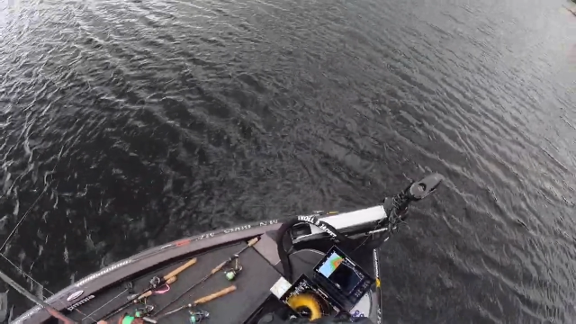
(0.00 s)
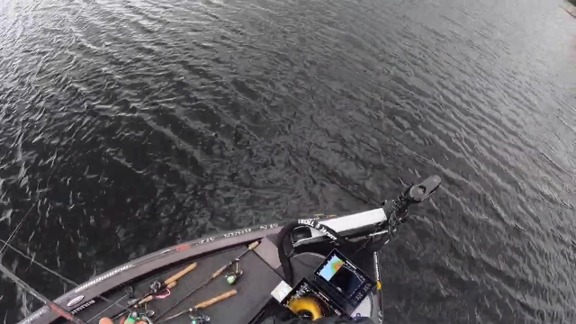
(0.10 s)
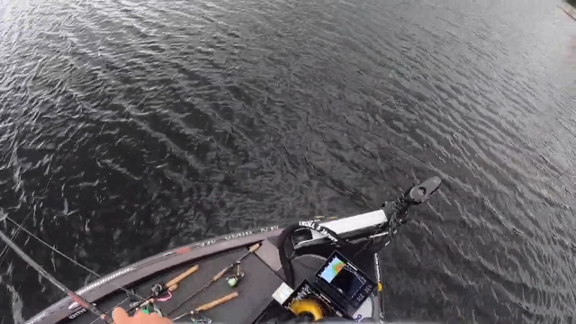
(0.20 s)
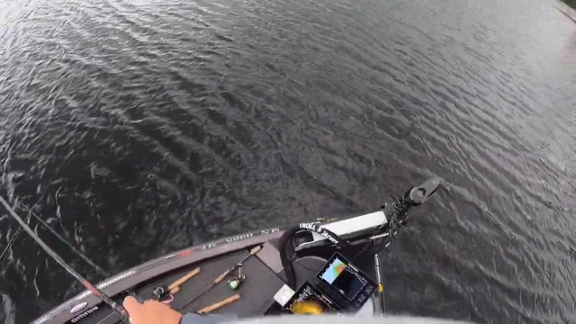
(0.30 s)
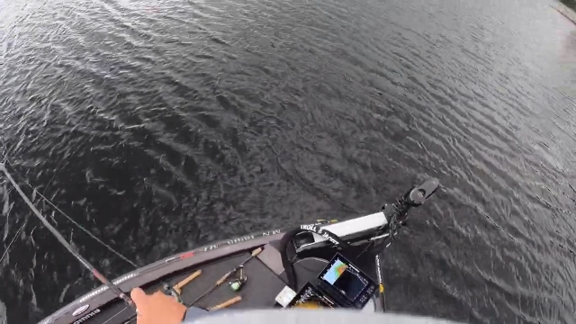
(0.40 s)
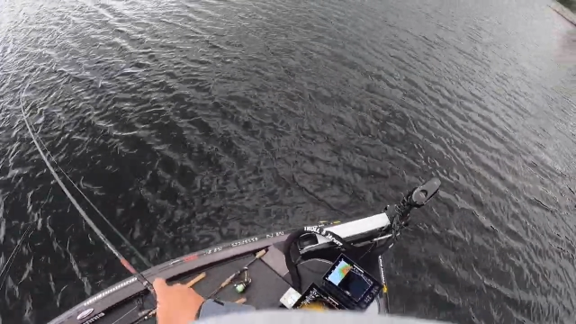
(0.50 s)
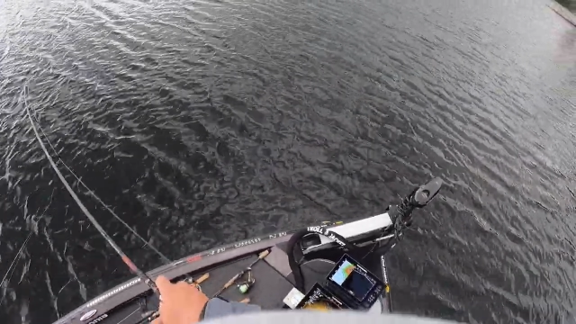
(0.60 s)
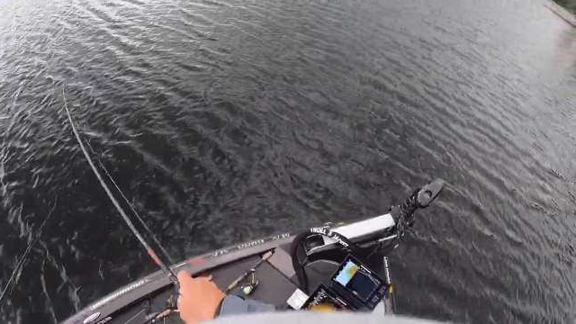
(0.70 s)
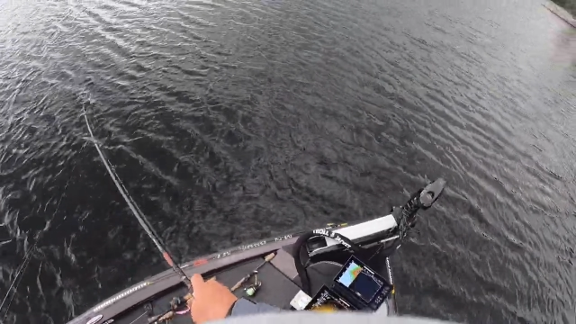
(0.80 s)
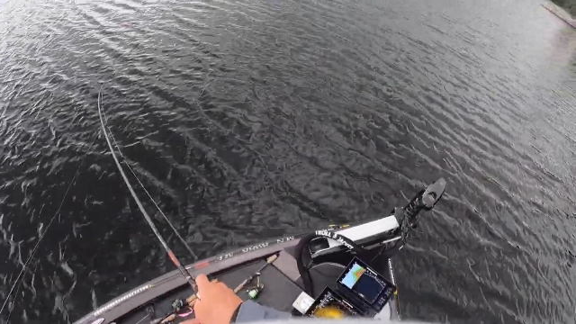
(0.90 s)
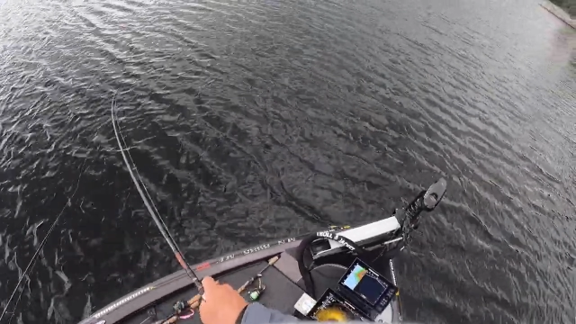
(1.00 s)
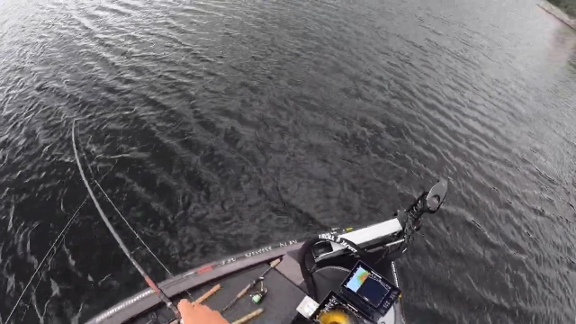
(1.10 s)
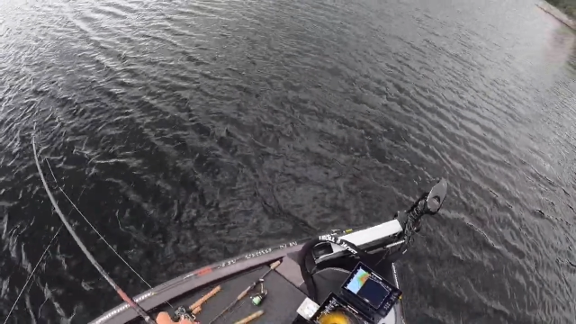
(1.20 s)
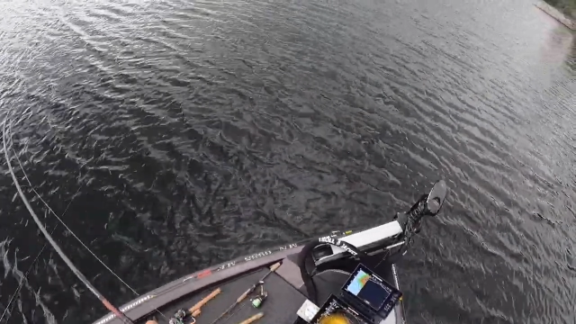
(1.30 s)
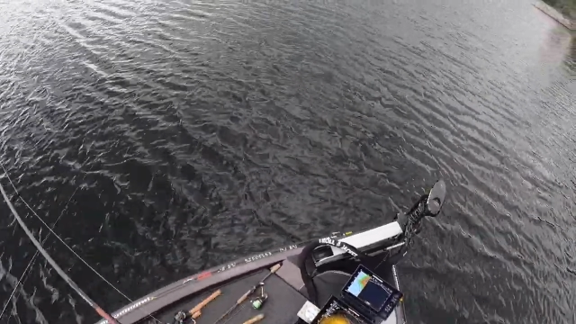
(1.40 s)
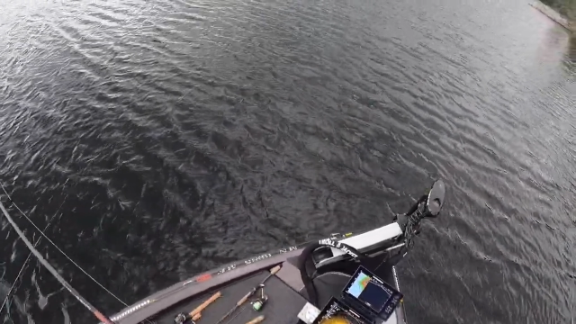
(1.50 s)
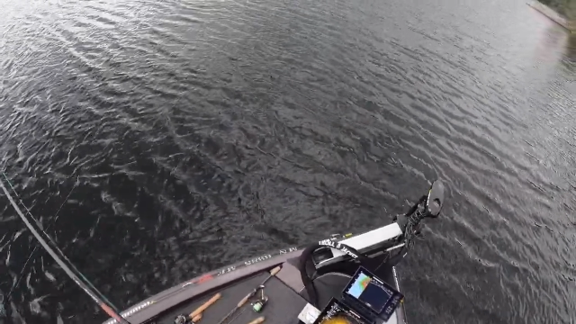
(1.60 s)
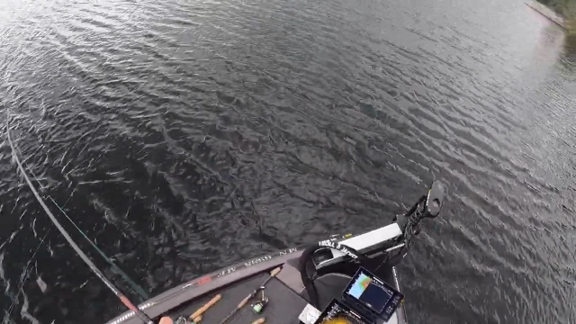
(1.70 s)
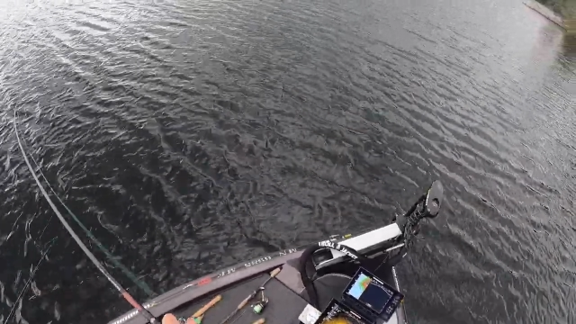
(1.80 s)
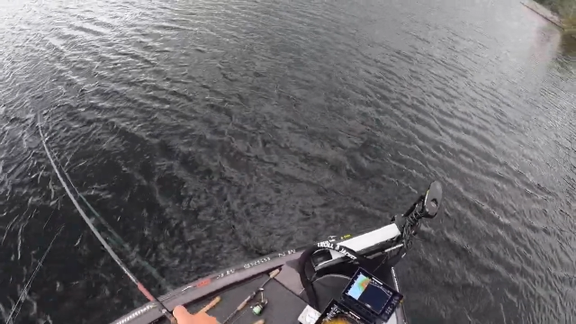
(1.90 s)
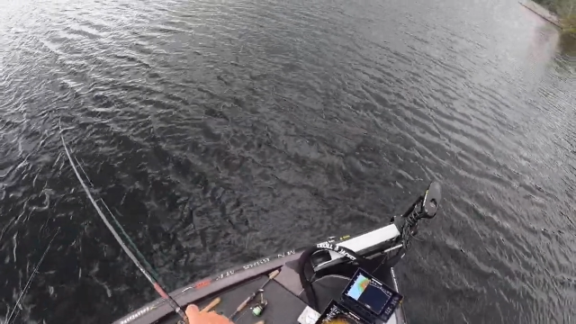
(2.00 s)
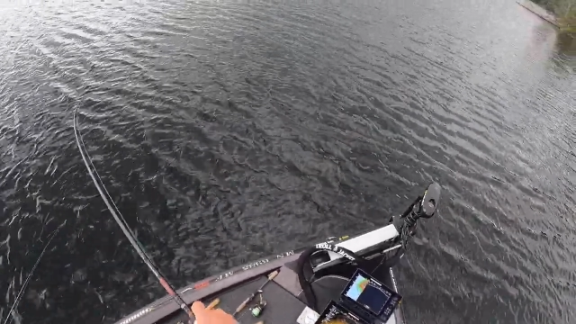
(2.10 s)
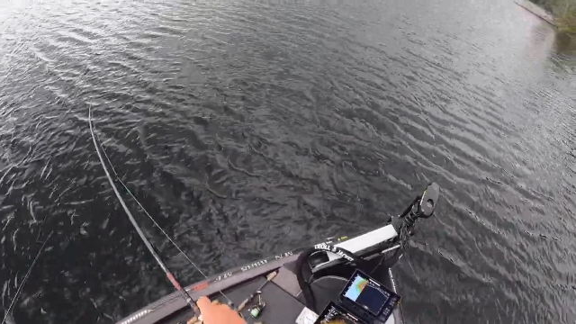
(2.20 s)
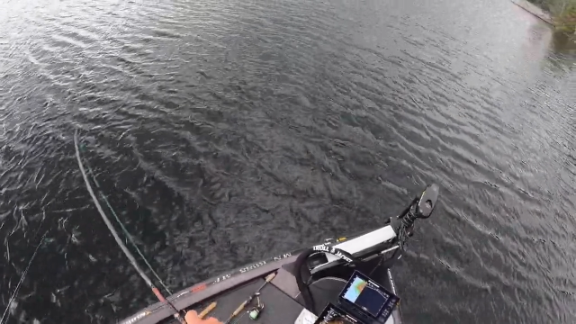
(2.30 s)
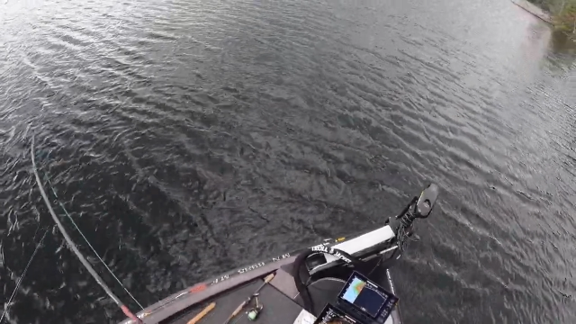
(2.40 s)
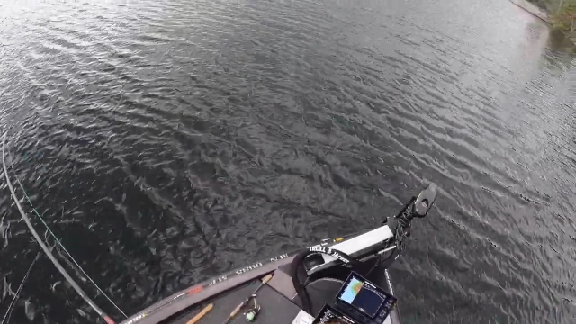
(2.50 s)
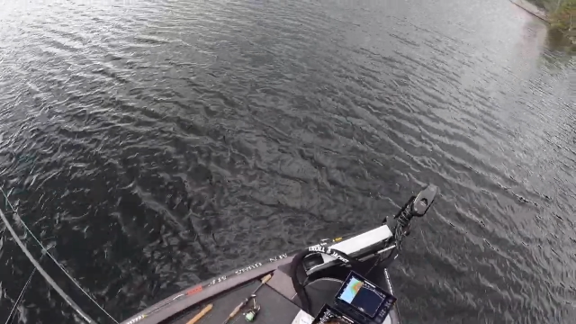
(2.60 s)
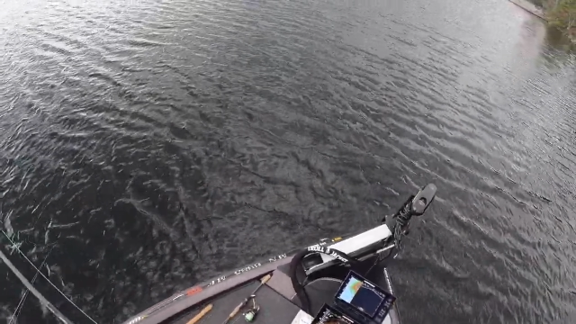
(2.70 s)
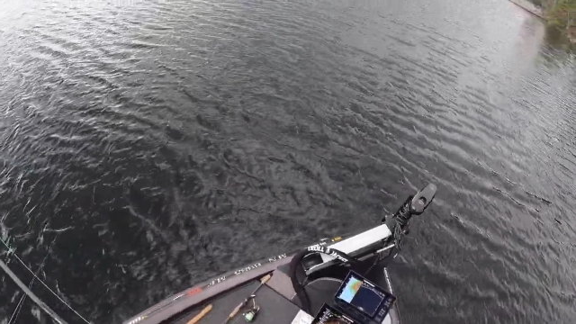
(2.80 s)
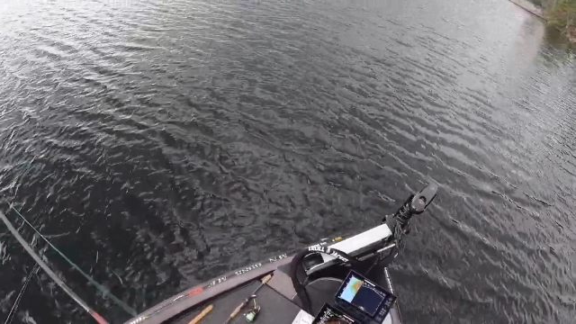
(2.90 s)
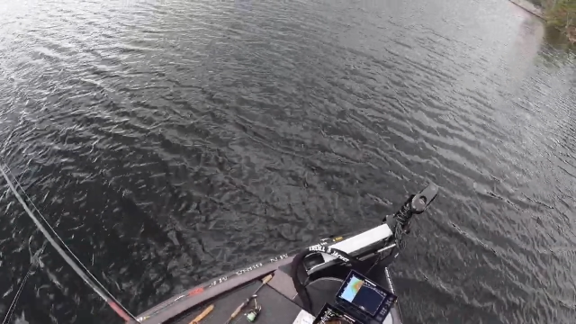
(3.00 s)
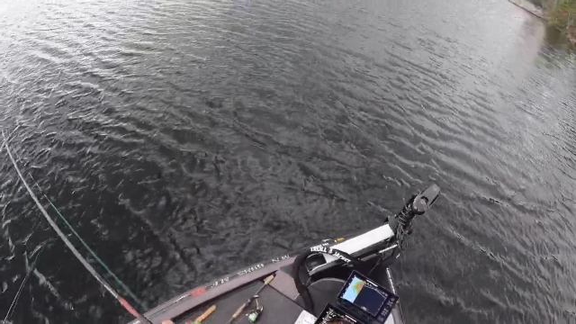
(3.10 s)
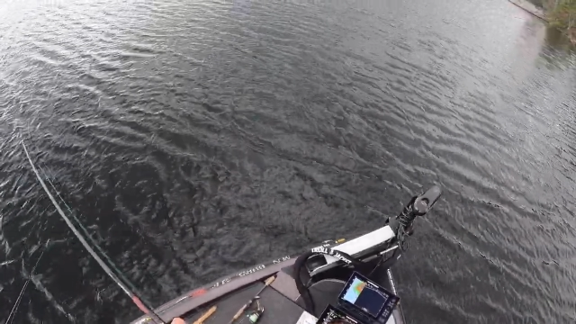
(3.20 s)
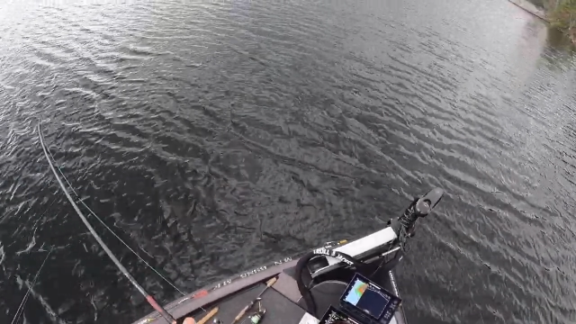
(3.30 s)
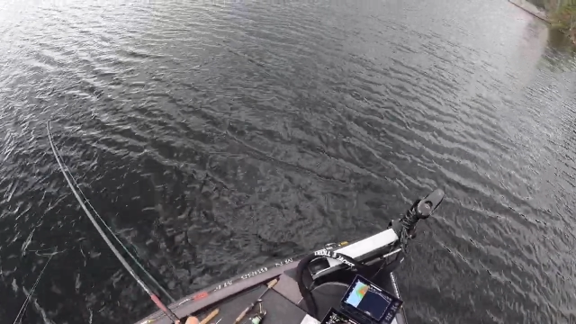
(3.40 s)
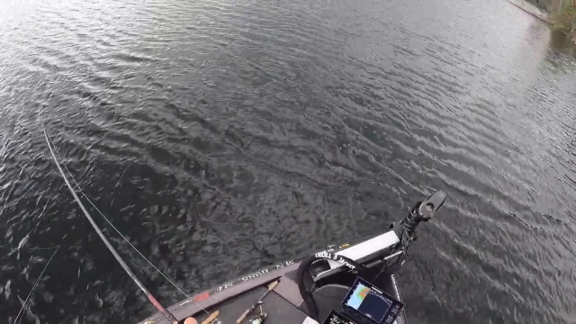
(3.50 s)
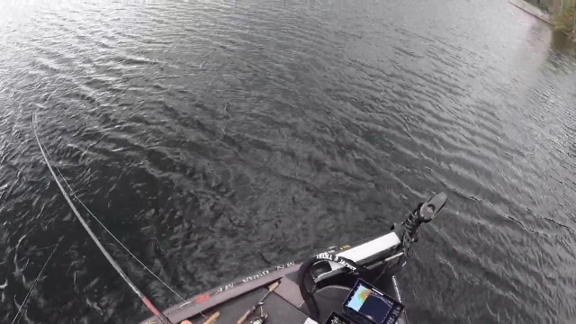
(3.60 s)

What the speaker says: [unreadable: no face in view]